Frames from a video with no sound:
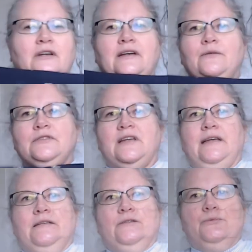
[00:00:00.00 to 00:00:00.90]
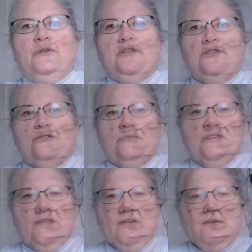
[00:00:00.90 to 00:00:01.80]
out and ready to be
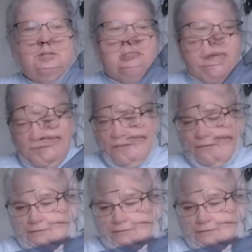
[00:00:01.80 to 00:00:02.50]
laid out. Yeah, I'm